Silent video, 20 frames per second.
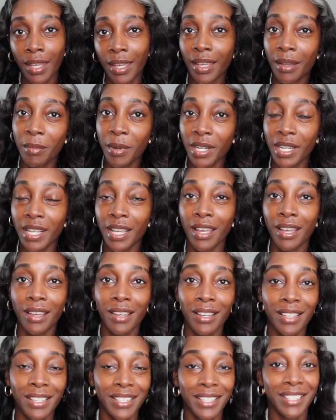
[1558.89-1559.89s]
Hey, good morning,
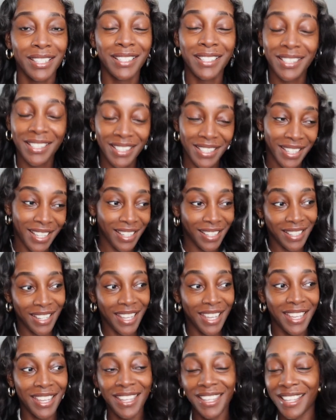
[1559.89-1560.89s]
y'all. It is
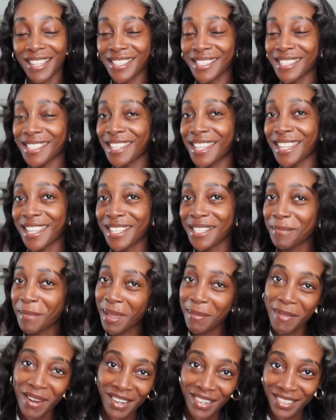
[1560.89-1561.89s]
Sunday, and today is my
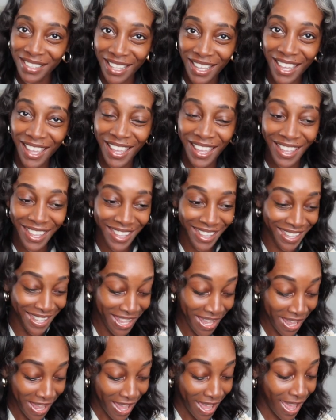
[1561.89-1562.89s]
birthday.
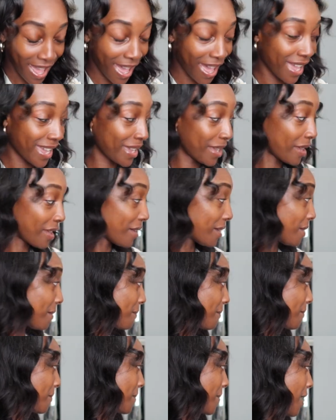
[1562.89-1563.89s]
I
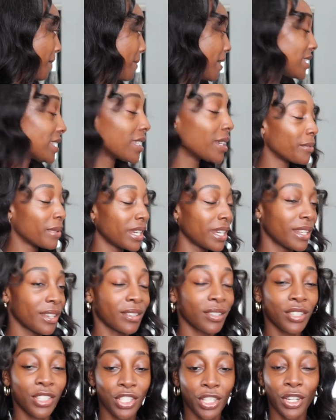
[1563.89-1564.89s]
am about ready and go
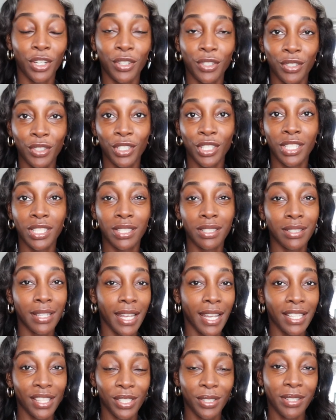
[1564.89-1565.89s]
to church. It's
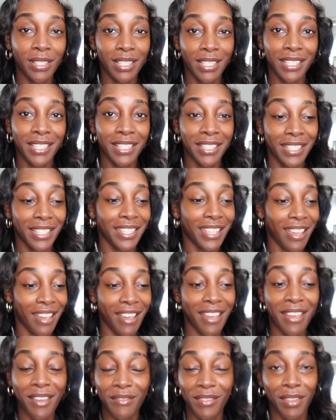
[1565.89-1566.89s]
9:36, and y'all,
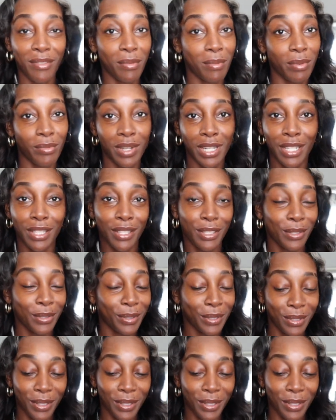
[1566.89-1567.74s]
I have never been ready this